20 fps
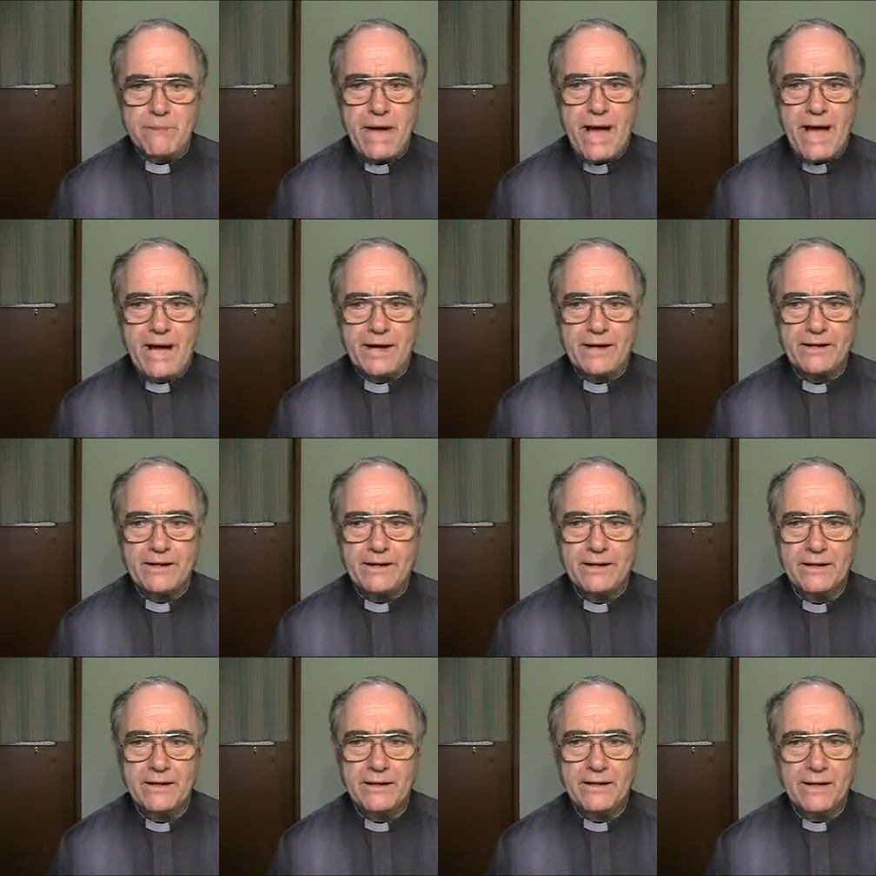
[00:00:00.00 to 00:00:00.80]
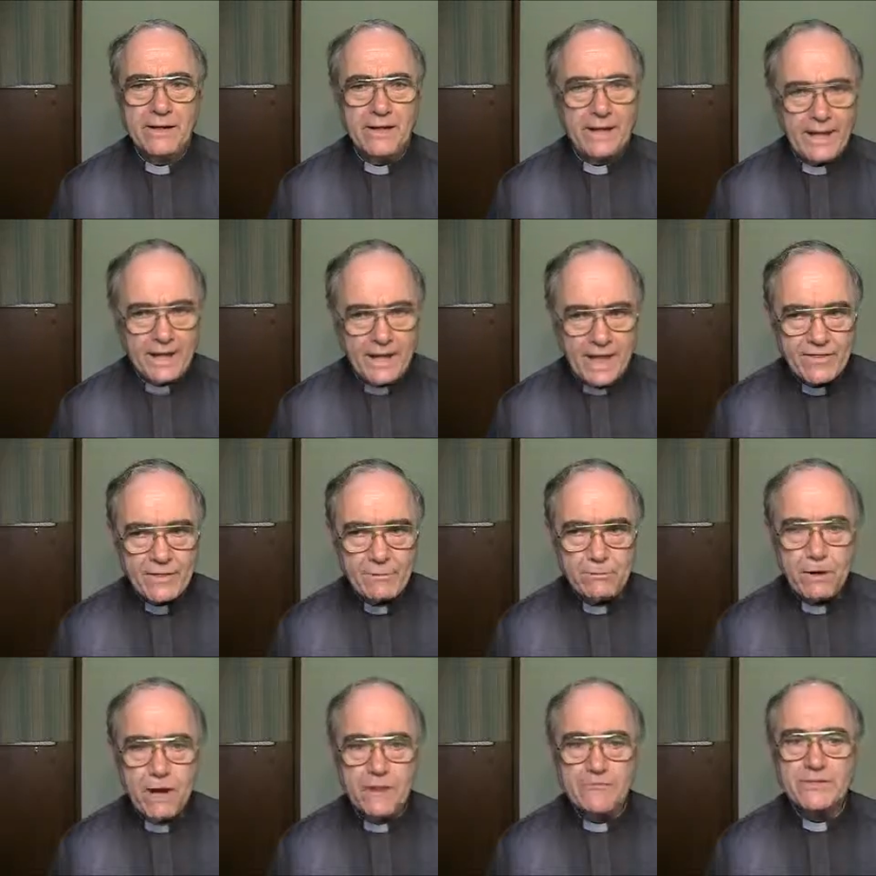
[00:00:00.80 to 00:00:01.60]
Mark,
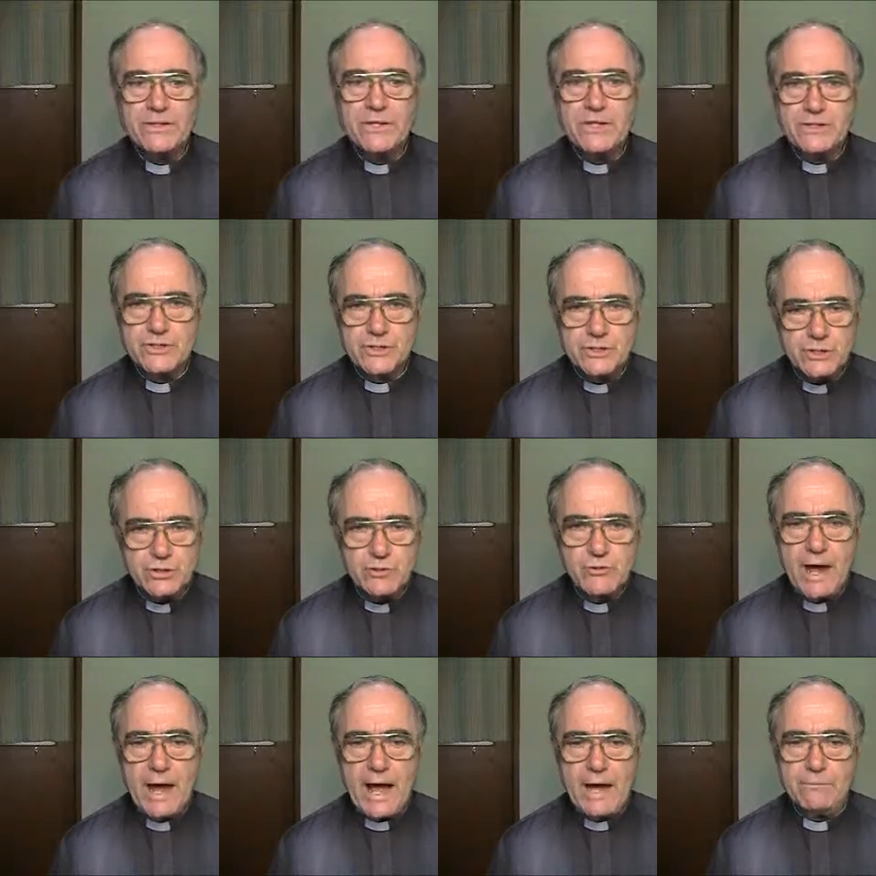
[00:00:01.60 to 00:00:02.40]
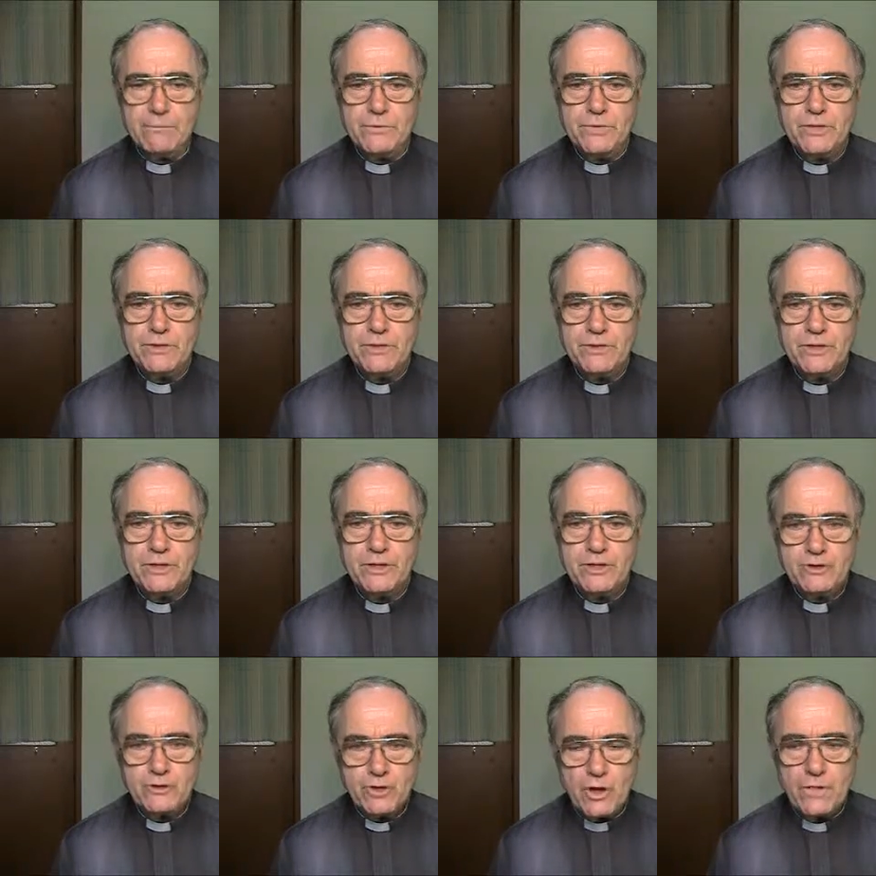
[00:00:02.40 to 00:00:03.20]
another prophet is described,
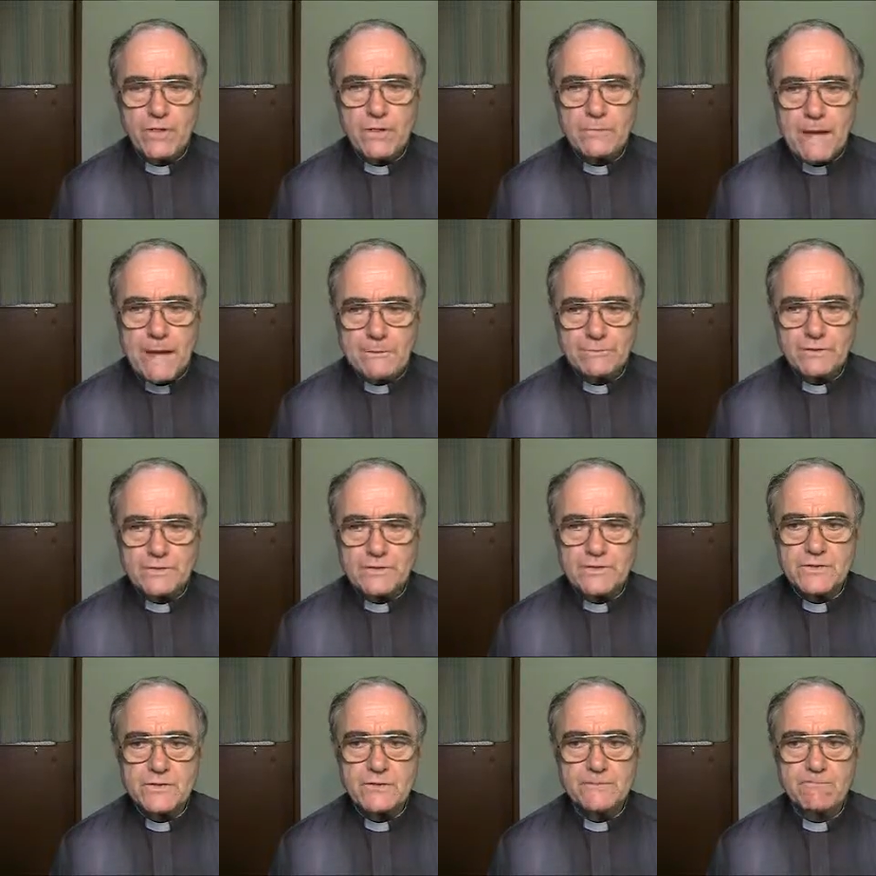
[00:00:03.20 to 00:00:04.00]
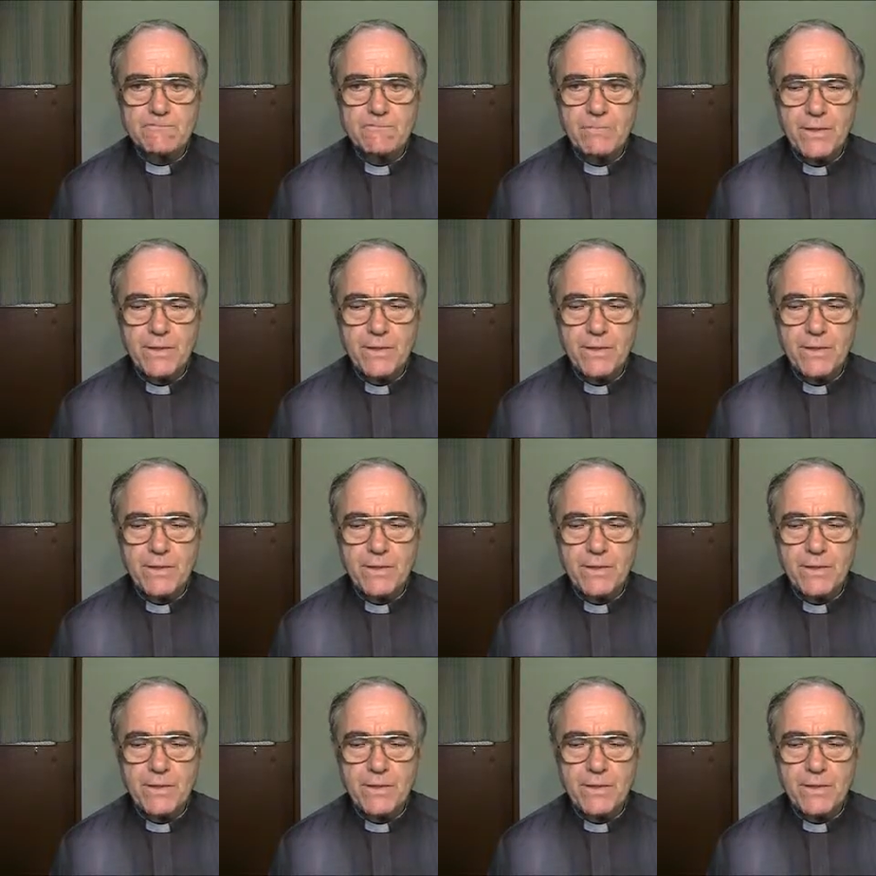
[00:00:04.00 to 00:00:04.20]
John the Baptist.